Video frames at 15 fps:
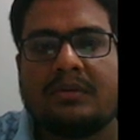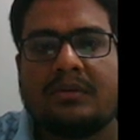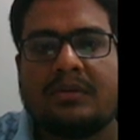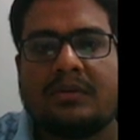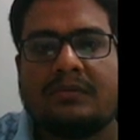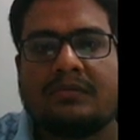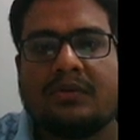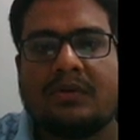
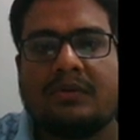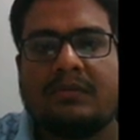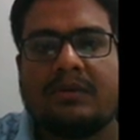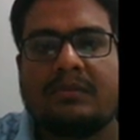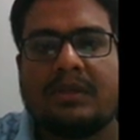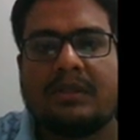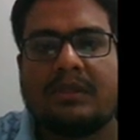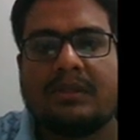of solving
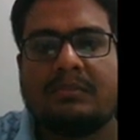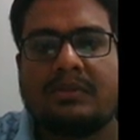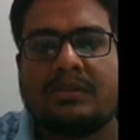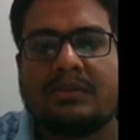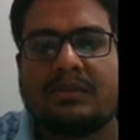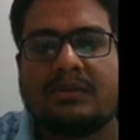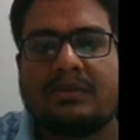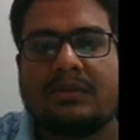by the
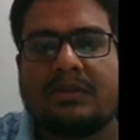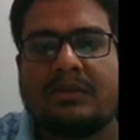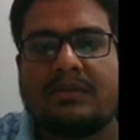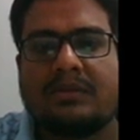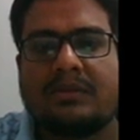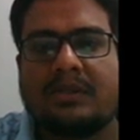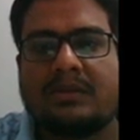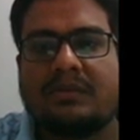person C. So
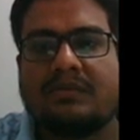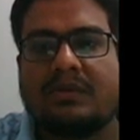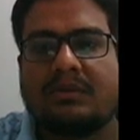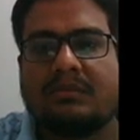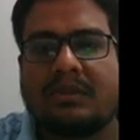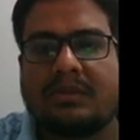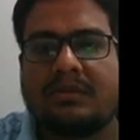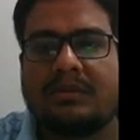that is 1
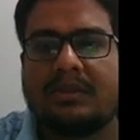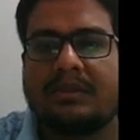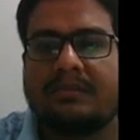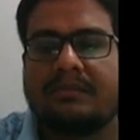by 3.